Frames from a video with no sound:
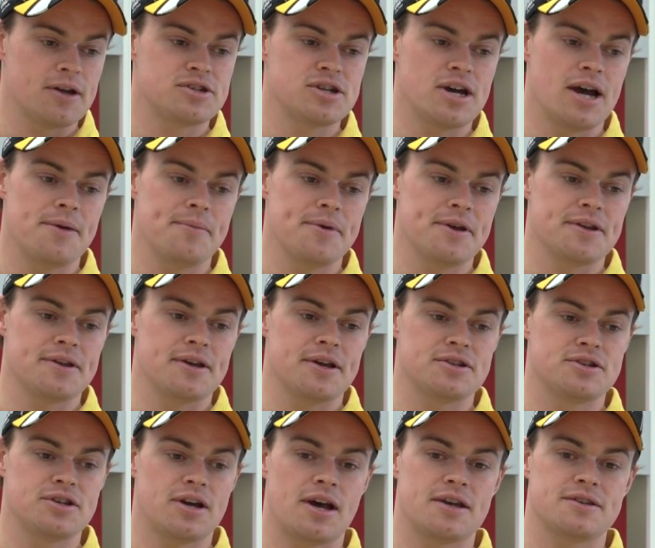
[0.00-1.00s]
Jamie
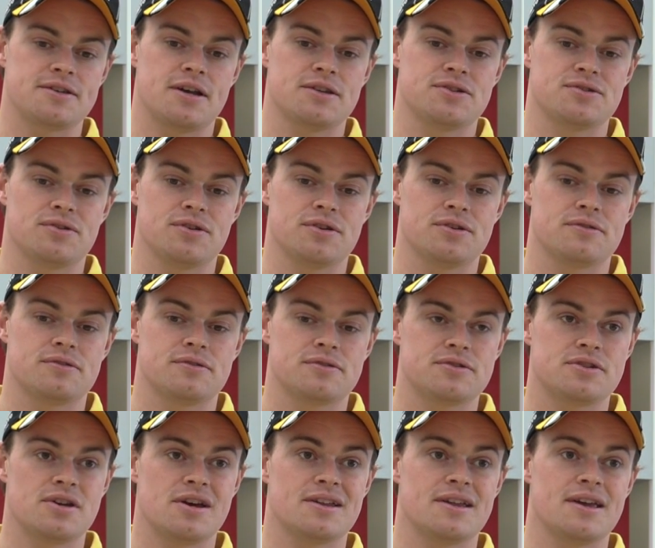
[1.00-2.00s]
and Chaz had sort of
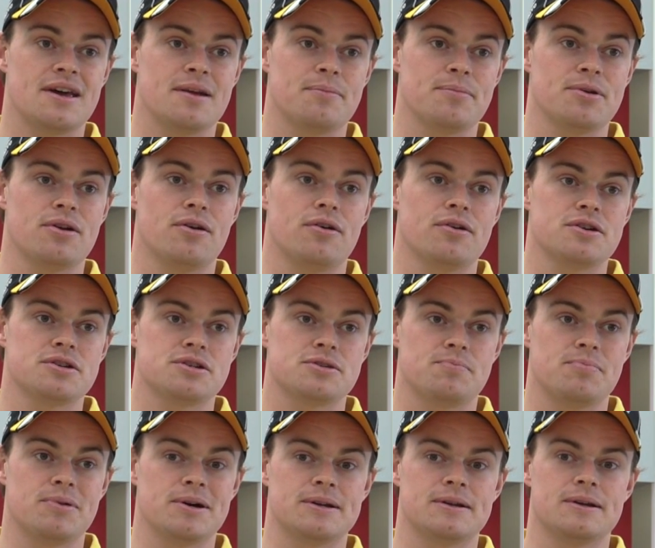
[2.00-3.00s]
checked out a bit on us,
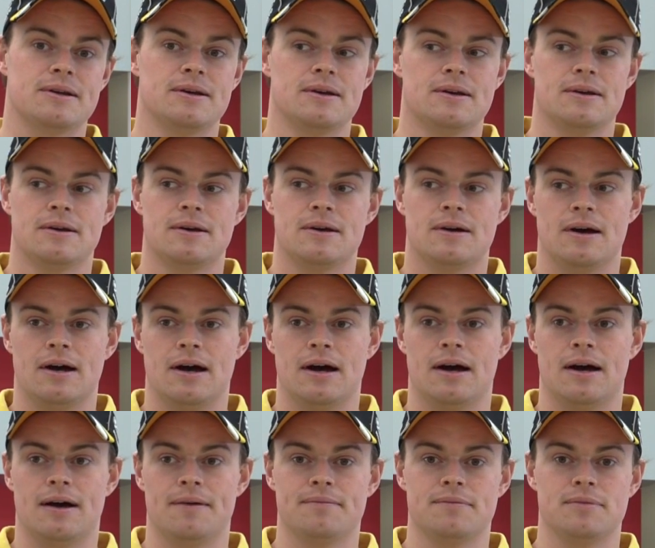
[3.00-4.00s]
but
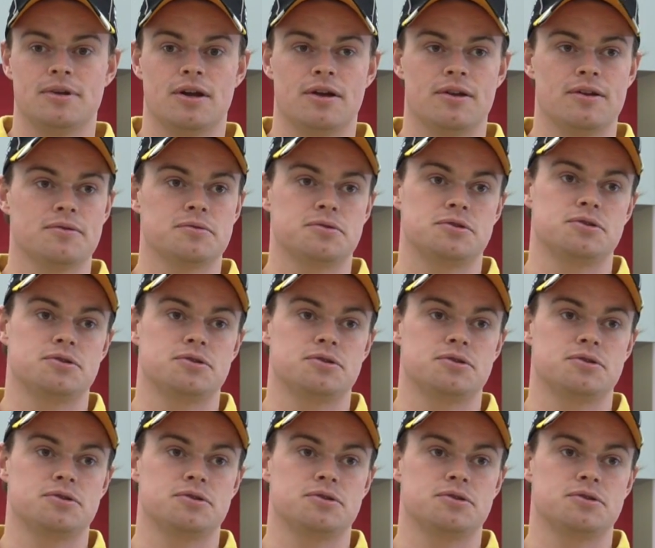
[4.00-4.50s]
there